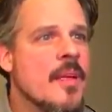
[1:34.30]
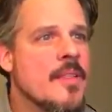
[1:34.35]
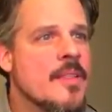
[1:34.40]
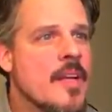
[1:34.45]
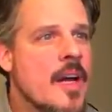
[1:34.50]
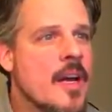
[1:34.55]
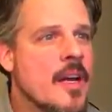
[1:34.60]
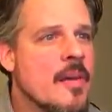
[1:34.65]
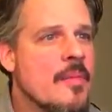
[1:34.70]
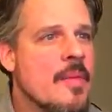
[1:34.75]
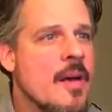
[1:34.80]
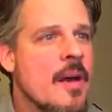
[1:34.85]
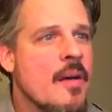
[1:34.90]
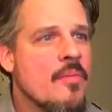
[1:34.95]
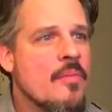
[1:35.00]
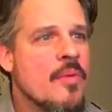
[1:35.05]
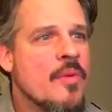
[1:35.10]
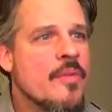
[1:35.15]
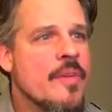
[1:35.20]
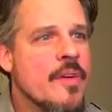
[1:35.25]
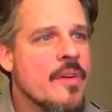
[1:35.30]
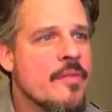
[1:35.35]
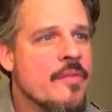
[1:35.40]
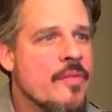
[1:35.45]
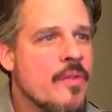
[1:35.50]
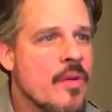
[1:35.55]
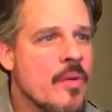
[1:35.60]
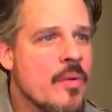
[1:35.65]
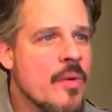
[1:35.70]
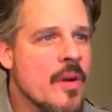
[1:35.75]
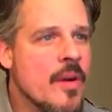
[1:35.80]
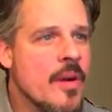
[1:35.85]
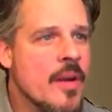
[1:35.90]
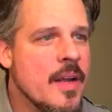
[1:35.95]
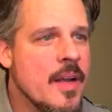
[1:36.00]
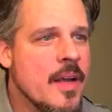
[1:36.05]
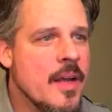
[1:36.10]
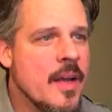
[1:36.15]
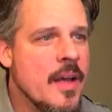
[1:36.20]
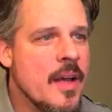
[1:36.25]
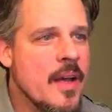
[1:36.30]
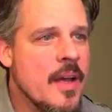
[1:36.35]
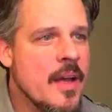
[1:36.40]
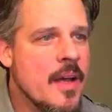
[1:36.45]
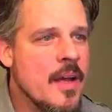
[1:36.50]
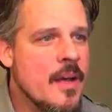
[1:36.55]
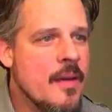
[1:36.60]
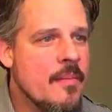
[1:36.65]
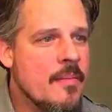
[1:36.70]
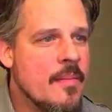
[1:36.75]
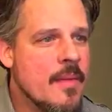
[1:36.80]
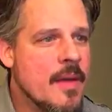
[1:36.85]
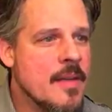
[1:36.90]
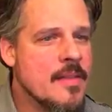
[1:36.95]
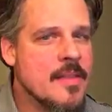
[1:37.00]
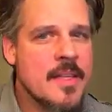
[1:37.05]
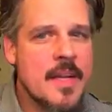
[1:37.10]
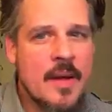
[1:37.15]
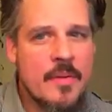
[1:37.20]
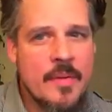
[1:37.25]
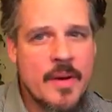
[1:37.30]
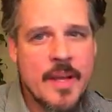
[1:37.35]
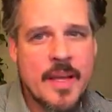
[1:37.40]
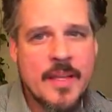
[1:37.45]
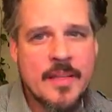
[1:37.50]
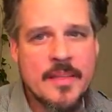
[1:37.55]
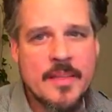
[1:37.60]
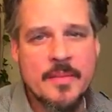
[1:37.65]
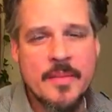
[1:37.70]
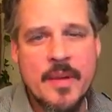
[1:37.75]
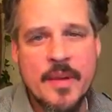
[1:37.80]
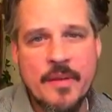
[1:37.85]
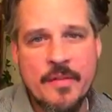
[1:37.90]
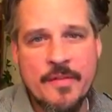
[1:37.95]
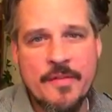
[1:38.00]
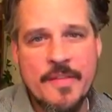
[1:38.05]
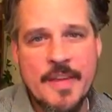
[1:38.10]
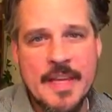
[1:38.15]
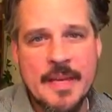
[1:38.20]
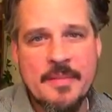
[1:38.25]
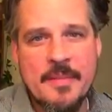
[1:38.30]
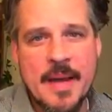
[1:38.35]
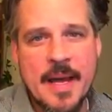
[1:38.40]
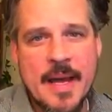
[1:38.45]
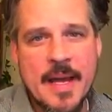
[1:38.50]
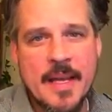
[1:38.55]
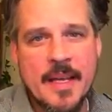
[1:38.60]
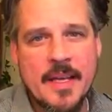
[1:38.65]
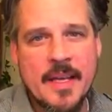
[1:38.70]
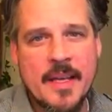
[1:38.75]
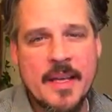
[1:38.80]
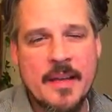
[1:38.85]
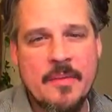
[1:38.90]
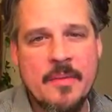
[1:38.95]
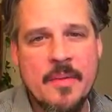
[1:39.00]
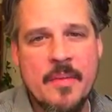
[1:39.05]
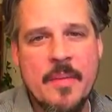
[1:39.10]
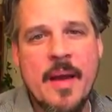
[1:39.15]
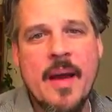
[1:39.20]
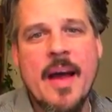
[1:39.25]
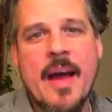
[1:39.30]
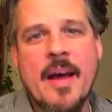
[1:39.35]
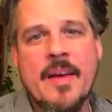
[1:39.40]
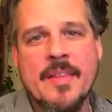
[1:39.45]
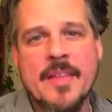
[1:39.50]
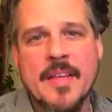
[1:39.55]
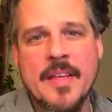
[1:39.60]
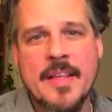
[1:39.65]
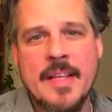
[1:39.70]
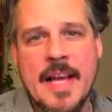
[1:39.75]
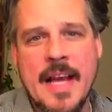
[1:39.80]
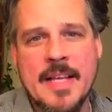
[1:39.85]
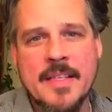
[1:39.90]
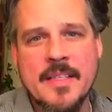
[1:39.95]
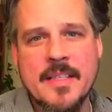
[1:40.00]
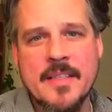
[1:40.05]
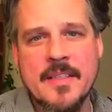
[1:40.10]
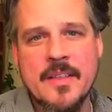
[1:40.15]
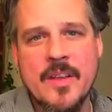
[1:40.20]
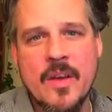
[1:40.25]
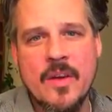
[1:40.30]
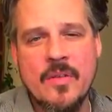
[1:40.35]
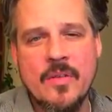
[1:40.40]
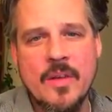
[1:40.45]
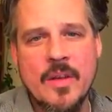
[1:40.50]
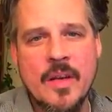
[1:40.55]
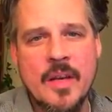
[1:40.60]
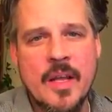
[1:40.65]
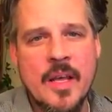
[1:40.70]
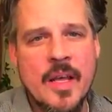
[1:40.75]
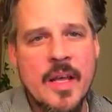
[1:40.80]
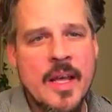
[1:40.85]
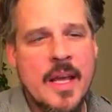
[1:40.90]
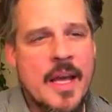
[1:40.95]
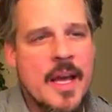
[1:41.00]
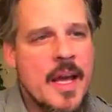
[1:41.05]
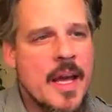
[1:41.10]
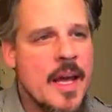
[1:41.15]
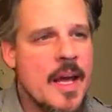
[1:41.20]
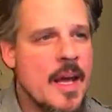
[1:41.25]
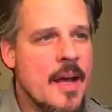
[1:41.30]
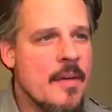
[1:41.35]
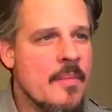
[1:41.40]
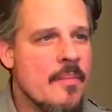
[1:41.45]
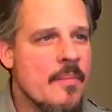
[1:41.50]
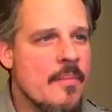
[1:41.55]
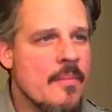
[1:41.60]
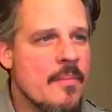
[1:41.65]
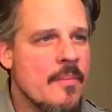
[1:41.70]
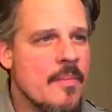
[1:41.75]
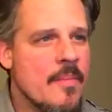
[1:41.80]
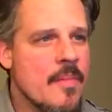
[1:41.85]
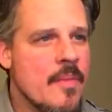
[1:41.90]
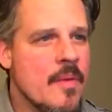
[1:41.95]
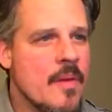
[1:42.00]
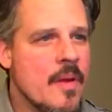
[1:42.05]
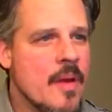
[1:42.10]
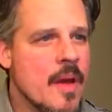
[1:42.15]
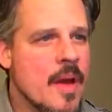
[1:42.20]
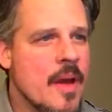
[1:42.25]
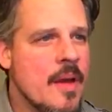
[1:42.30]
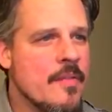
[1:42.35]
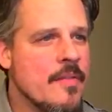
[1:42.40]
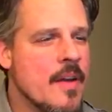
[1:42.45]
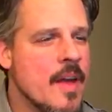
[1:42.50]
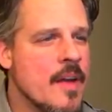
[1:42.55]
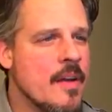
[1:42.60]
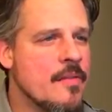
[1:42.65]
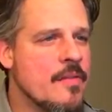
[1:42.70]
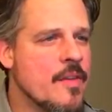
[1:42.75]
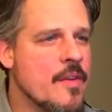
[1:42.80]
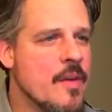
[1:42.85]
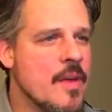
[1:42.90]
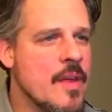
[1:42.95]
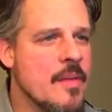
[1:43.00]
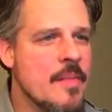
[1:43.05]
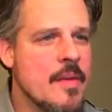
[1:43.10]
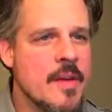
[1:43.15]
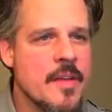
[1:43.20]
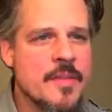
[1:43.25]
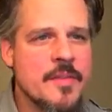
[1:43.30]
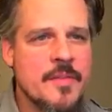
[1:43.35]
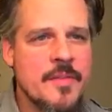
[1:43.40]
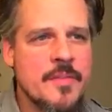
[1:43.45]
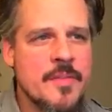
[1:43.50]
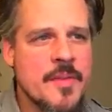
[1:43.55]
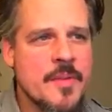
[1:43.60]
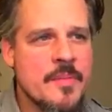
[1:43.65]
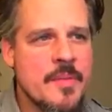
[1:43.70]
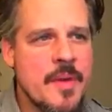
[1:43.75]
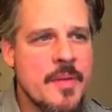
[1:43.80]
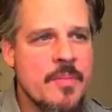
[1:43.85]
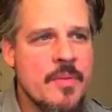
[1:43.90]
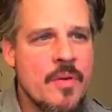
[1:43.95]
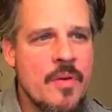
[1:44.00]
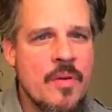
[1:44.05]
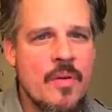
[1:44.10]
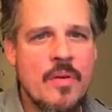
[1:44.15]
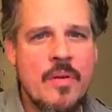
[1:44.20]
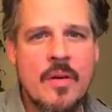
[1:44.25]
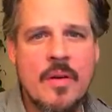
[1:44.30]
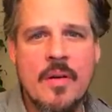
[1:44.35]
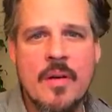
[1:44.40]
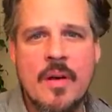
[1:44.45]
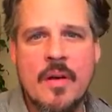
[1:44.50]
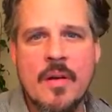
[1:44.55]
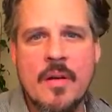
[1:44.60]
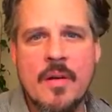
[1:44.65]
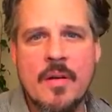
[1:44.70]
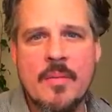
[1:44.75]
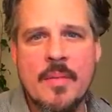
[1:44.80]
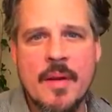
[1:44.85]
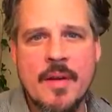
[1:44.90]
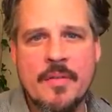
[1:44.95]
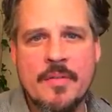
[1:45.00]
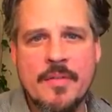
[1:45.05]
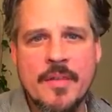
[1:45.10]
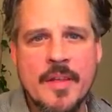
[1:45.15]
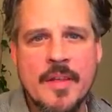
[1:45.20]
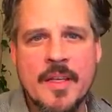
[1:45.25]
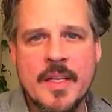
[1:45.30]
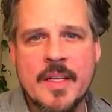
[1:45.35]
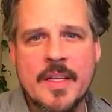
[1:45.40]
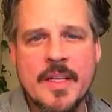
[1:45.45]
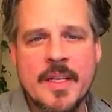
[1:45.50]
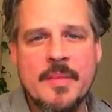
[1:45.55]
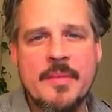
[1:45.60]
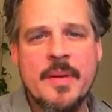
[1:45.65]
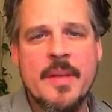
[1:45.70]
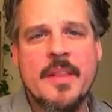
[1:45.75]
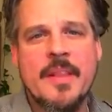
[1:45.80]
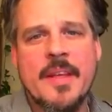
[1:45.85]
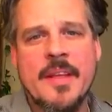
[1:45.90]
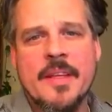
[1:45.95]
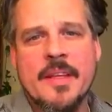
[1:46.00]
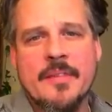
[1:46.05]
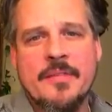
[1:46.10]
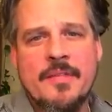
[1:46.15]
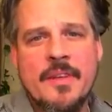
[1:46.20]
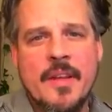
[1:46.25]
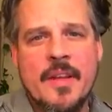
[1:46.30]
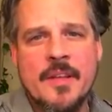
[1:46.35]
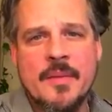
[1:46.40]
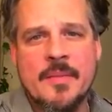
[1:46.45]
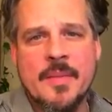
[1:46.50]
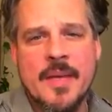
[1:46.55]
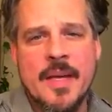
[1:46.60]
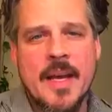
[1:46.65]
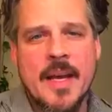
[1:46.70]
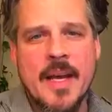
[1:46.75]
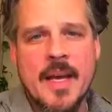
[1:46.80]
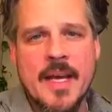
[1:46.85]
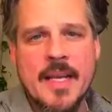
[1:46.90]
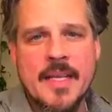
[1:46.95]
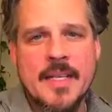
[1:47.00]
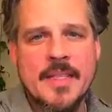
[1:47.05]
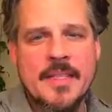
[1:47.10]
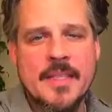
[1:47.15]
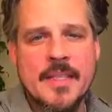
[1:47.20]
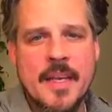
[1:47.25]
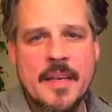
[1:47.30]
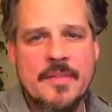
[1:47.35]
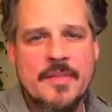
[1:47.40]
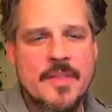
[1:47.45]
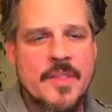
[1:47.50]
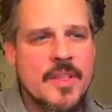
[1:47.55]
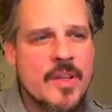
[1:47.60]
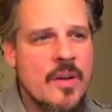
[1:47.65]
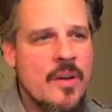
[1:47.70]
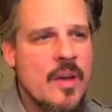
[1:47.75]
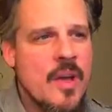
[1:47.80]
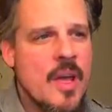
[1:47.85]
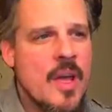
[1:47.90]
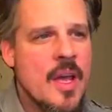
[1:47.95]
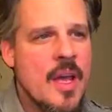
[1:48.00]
talk about moving forward is that I want to get some of your feedback about how the class is going. I've got a few emails from some people about feeling a little bit like they're falling behind and stuff, so